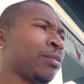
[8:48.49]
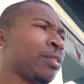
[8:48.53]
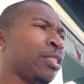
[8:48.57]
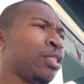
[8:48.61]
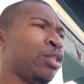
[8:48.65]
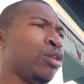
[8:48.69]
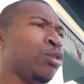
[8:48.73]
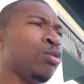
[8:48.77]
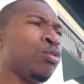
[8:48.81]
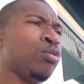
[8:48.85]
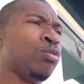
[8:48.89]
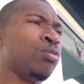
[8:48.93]

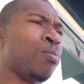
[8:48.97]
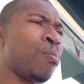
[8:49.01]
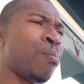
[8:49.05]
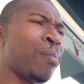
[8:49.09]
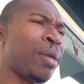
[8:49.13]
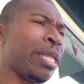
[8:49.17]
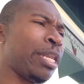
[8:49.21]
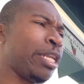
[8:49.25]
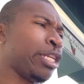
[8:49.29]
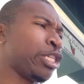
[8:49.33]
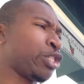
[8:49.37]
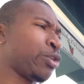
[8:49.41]
do
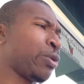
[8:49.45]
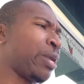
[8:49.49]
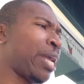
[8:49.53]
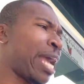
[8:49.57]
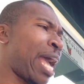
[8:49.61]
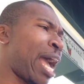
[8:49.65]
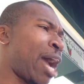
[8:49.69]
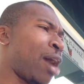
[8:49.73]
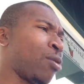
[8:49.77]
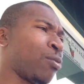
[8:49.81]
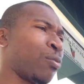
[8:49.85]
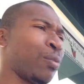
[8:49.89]
ministry
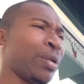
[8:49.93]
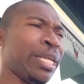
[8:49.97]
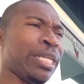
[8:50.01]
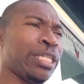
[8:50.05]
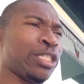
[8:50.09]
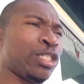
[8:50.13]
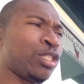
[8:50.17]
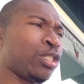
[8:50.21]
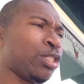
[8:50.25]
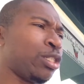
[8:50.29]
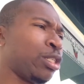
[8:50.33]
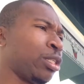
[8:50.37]

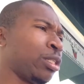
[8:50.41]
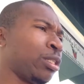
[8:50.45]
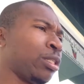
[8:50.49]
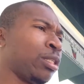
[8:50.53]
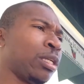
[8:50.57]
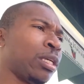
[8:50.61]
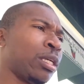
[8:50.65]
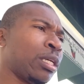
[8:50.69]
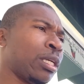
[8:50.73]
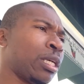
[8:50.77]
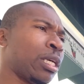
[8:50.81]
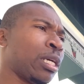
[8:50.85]
outreach to
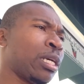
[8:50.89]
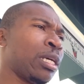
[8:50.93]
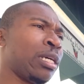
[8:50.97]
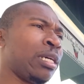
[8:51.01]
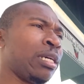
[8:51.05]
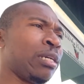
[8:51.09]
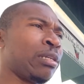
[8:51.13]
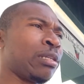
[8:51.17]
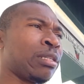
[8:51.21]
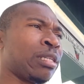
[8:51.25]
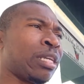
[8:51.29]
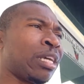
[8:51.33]

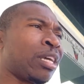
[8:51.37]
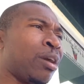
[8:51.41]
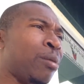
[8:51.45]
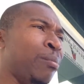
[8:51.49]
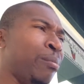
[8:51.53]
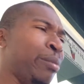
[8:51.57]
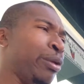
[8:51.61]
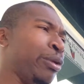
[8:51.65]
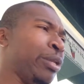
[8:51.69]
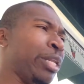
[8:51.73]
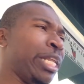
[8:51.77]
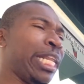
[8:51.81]
the
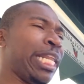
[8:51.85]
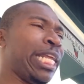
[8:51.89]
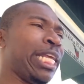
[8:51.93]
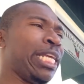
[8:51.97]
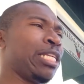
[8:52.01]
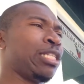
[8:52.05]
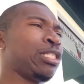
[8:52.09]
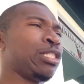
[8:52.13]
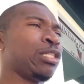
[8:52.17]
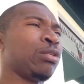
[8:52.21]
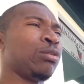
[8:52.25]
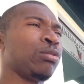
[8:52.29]

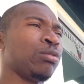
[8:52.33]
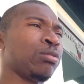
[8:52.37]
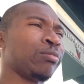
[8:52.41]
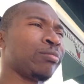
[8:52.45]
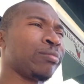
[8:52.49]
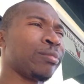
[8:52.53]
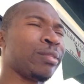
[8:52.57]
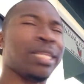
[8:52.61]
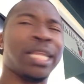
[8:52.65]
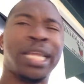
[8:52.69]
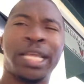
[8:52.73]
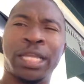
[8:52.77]
communities. You
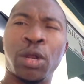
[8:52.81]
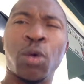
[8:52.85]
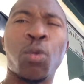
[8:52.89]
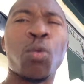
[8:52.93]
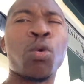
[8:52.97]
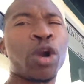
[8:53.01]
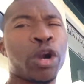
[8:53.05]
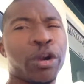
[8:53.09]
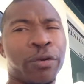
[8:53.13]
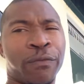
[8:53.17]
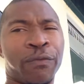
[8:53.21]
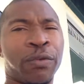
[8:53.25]
need a
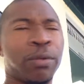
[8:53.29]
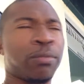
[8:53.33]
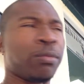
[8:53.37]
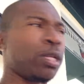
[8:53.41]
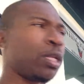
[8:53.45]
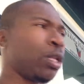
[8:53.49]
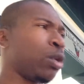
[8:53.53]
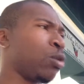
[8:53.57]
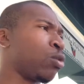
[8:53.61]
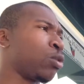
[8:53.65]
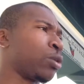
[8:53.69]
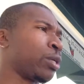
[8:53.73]
word from
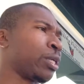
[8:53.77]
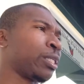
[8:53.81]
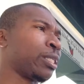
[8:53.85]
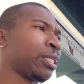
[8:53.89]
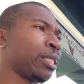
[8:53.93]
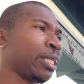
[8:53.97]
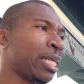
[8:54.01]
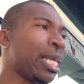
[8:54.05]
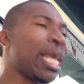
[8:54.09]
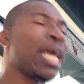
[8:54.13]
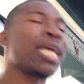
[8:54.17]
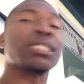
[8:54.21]
the Lord.
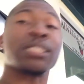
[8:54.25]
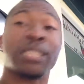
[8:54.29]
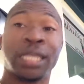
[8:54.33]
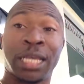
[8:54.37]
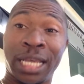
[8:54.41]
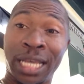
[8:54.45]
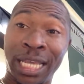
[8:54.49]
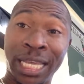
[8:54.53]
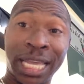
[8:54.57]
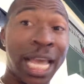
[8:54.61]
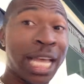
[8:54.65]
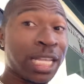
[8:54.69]
Yes,
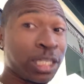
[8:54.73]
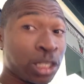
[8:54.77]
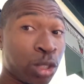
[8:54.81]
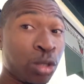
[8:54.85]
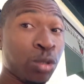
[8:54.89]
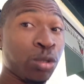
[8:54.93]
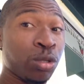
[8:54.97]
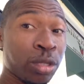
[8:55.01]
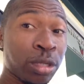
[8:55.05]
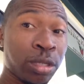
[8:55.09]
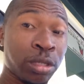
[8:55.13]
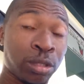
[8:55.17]
yes,
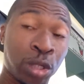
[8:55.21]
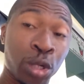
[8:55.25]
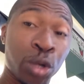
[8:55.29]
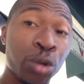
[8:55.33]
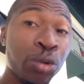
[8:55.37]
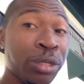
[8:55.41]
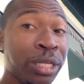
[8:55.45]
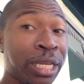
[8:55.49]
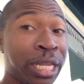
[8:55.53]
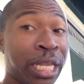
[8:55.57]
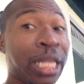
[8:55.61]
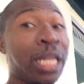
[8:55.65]
you
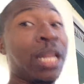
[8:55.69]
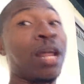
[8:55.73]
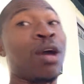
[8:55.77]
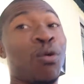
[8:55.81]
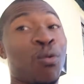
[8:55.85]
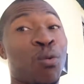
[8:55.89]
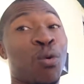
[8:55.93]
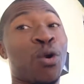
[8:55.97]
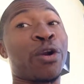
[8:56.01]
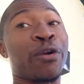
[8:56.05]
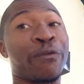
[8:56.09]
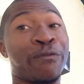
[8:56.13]
do need
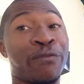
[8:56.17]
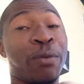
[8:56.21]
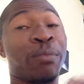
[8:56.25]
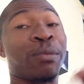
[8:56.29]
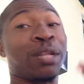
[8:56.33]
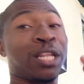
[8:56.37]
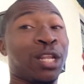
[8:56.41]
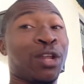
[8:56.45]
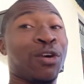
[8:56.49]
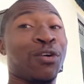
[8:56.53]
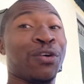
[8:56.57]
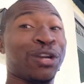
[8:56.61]
a word from
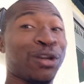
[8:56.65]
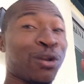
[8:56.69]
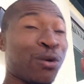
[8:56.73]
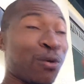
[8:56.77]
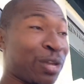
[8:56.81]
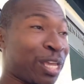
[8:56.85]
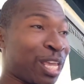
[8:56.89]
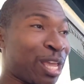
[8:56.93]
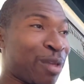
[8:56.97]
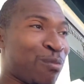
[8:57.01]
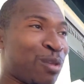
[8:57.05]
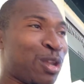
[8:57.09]
the Lord.
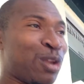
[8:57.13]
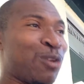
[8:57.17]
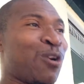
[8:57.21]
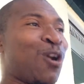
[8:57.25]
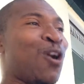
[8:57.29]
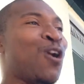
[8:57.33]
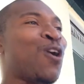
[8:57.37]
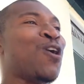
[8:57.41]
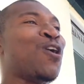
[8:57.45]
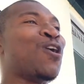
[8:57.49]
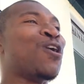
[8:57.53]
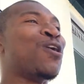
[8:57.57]
Don't get me
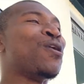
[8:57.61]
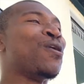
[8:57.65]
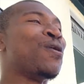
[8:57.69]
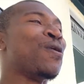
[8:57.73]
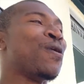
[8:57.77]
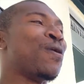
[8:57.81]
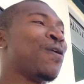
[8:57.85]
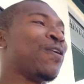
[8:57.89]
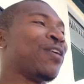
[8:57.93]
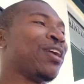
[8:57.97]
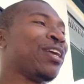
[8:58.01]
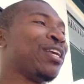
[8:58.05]
wrong,
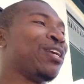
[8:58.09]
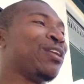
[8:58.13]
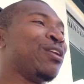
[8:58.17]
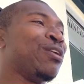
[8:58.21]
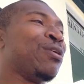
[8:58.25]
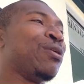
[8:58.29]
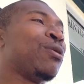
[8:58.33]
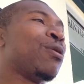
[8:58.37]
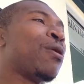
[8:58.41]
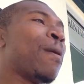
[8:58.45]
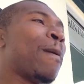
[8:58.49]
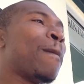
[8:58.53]
you
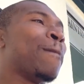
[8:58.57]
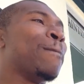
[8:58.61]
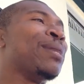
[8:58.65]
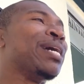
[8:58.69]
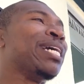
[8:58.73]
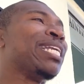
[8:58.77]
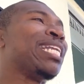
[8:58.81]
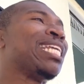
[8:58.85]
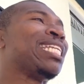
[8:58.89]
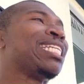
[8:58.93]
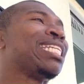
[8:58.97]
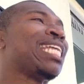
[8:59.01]
know.
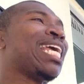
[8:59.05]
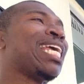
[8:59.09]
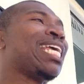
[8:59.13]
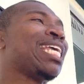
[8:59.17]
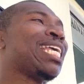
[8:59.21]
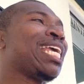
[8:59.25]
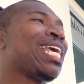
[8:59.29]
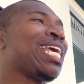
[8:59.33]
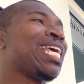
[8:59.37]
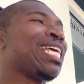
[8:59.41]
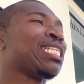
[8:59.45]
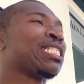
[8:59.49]
But the
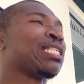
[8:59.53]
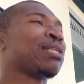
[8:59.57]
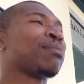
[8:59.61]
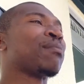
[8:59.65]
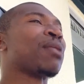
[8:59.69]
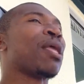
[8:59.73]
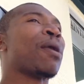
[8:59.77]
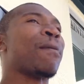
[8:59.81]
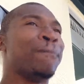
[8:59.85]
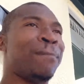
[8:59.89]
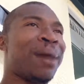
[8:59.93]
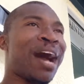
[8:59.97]
thing is,
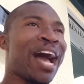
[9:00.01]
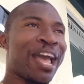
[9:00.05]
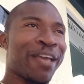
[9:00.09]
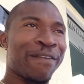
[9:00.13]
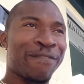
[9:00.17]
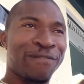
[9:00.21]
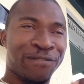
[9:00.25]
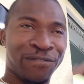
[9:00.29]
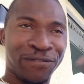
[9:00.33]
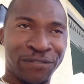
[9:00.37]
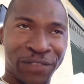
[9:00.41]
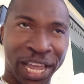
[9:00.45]
by
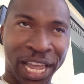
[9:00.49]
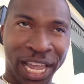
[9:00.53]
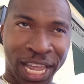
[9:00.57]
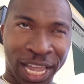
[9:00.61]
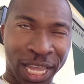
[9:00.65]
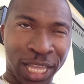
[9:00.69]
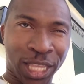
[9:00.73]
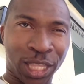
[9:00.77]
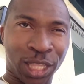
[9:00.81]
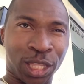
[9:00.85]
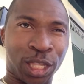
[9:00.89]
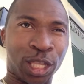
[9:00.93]

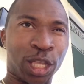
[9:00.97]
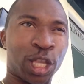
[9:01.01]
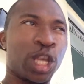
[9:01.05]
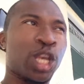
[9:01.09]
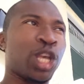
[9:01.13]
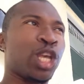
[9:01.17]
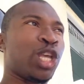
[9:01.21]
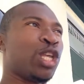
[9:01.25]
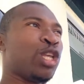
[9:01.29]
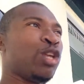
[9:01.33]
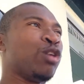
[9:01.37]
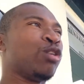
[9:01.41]
faith,
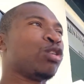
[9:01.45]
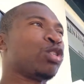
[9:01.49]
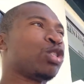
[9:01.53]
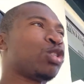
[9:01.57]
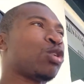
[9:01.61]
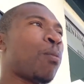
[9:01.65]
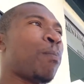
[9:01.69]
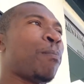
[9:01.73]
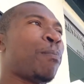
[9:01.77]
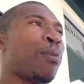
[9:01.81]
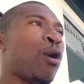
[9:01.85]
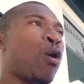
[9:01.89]
you're
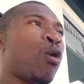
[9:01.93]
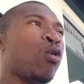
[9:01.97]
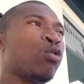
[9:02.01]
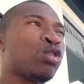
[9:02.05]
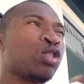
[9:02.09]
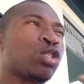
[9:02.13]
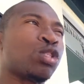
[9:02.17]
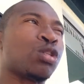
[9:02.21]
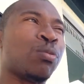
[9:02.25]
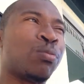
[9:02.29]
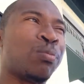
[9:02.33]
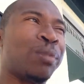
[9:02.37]

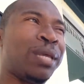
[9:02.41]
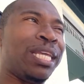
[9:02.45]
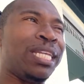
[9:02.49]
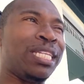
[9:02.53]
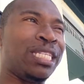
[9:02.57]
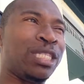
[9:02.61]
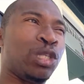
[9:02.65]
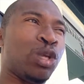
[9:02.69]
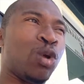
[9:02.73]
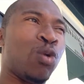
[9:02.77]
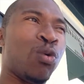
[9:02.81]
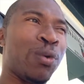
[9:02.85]
supposed to be
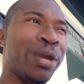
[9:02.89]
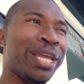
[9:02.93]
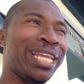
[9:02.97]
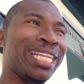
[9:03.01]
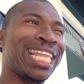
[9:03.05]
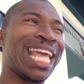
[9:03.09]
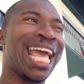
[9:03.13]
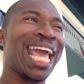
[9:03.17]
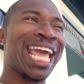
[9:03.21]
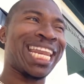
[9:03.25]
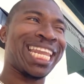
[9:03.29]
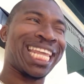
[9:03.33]

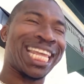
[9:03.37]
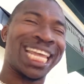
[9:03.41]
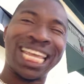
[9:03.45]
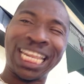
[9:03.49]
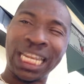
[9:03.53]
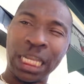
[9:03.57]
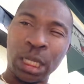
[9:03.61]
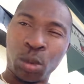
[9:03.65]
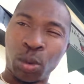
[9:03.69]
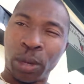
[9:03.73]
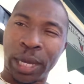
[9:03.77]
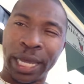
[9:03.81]
doing that
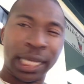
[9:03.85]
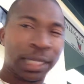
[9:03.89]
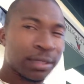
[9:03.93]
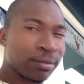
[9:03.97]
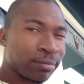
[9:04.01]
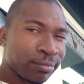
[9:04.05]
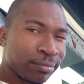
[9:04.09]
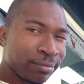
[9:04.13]
anyway,